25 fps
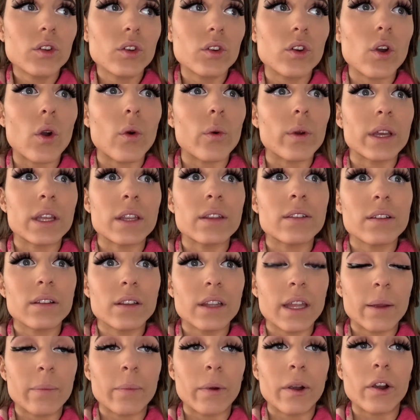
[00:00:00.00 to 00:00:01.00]
going into
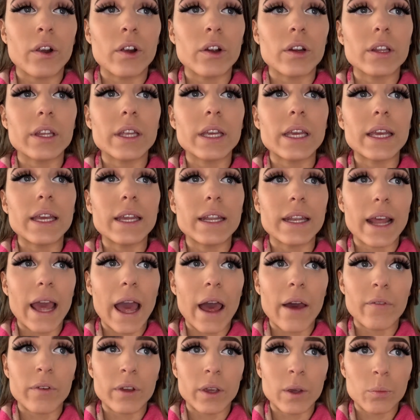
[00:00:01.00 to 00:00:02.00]
labor early and
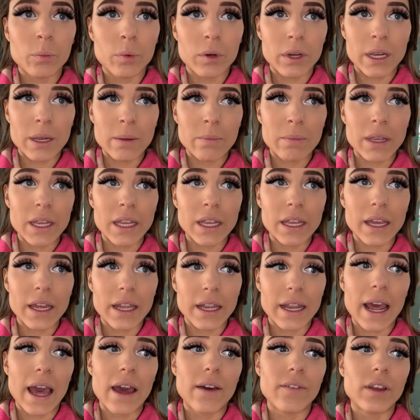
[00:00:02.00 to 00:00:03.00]
having a preemie
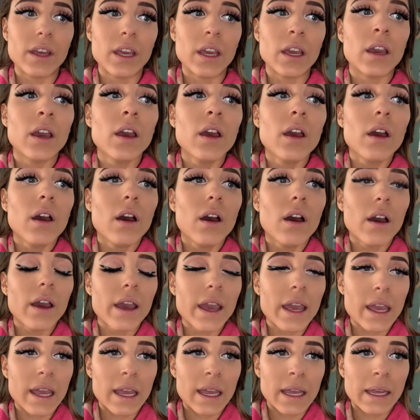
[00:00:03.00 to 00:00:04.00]
and having
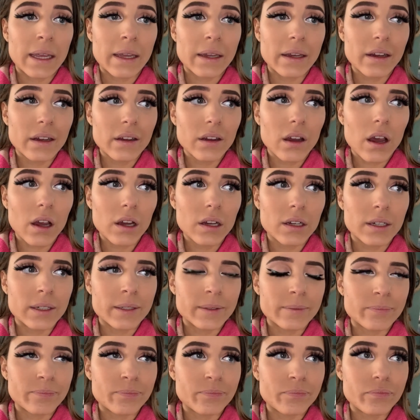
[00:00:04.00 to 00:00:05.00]
a
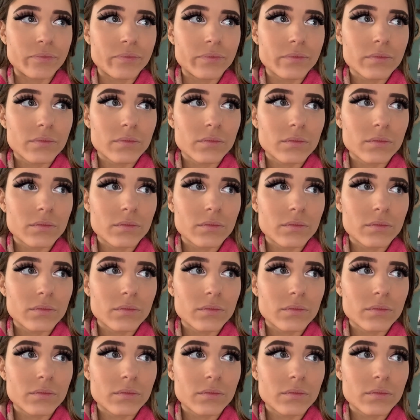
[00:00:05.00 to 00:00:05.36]
um